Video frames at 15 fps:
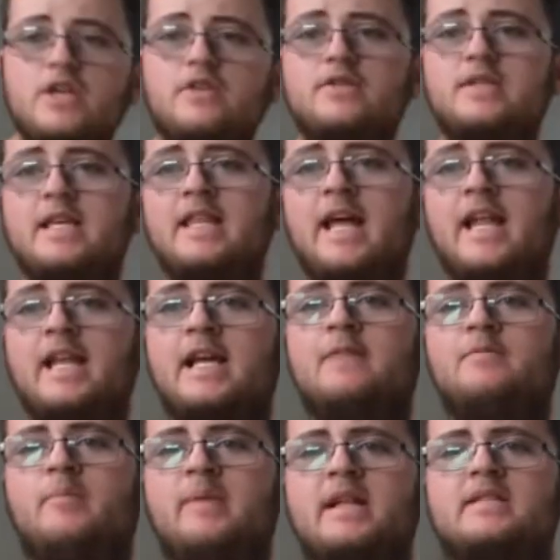you'll see that in a
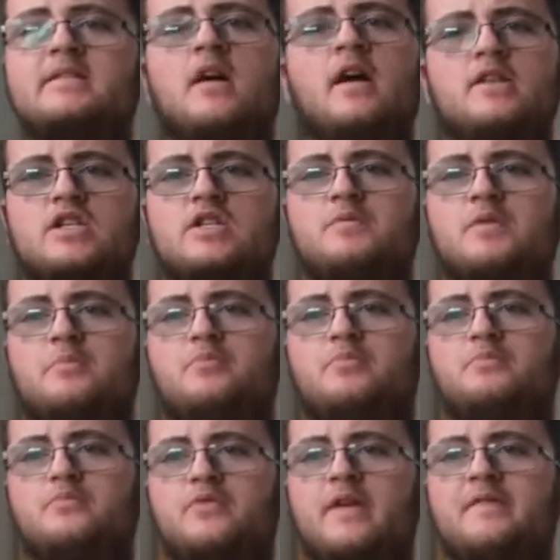couple of minutes. I just want to
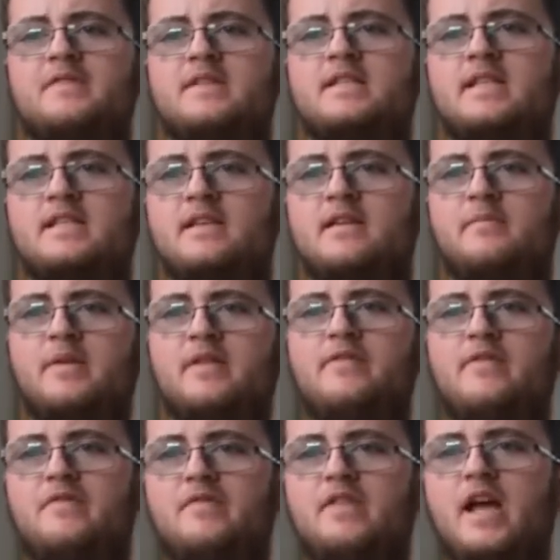preface there's a bit of a
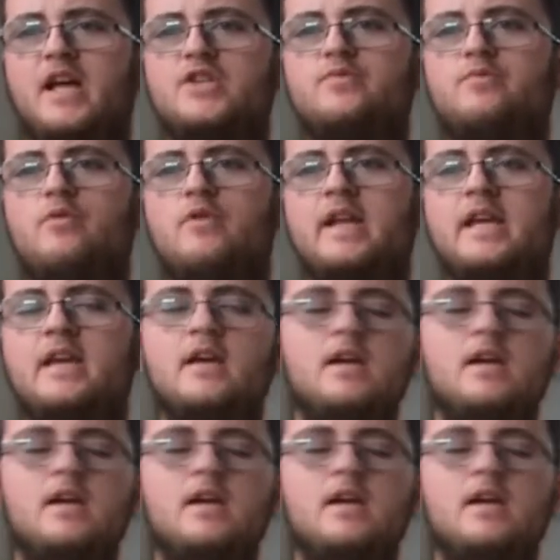flash warning